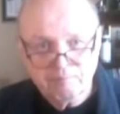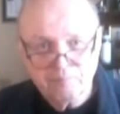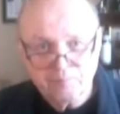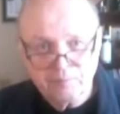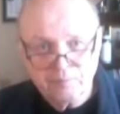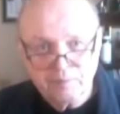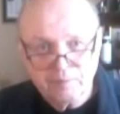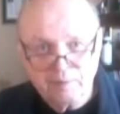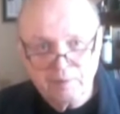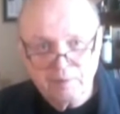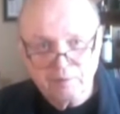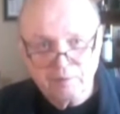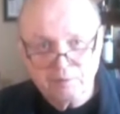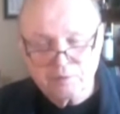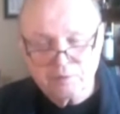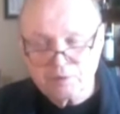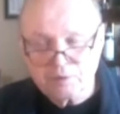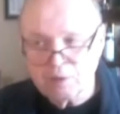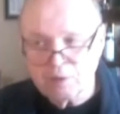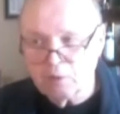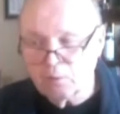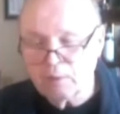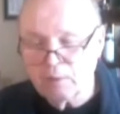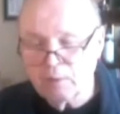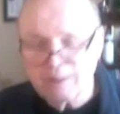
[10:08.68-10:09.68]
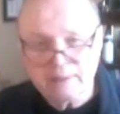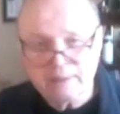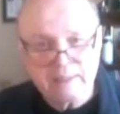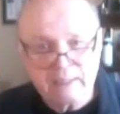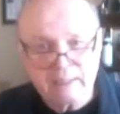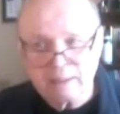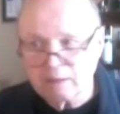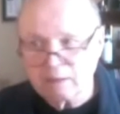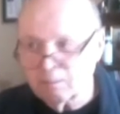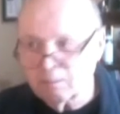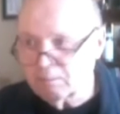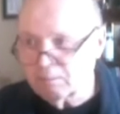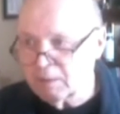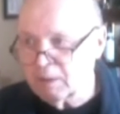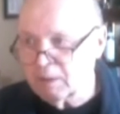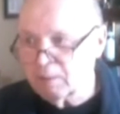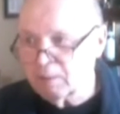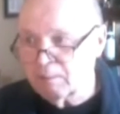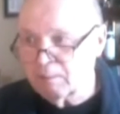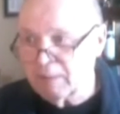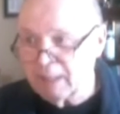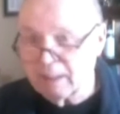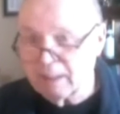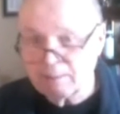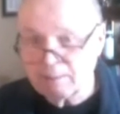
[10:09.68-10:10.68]
there's no way that can be a
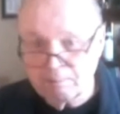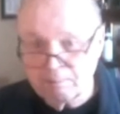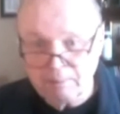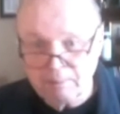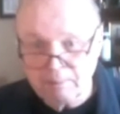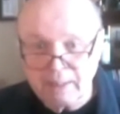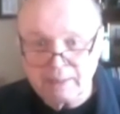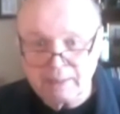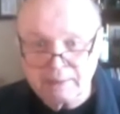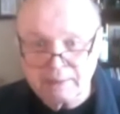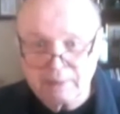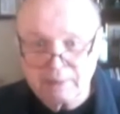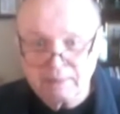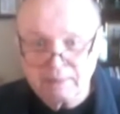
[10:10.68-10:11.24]
bad bet.